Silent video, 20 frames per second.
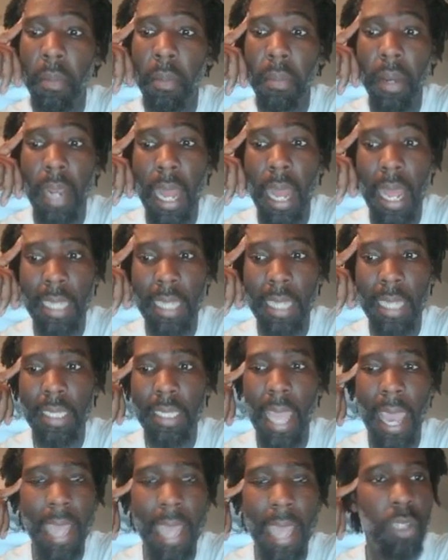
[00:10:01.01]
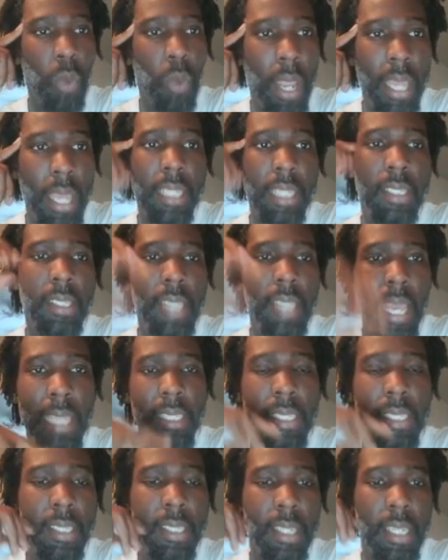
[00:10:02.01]
But I just had to wait and
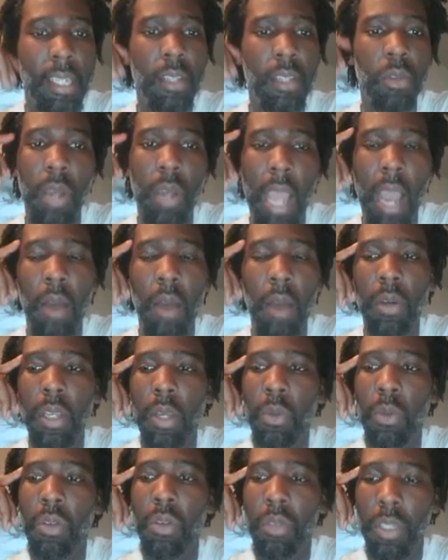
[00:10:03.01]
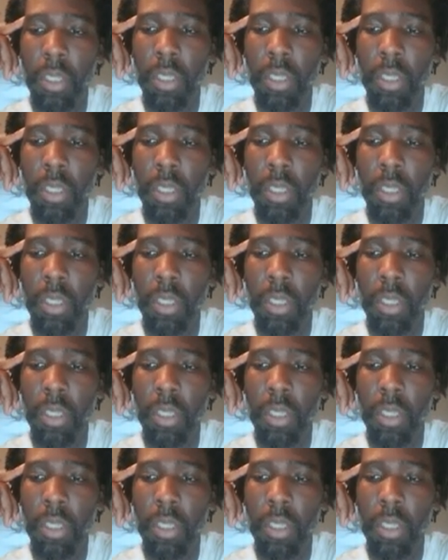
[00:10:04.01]
test and see how it would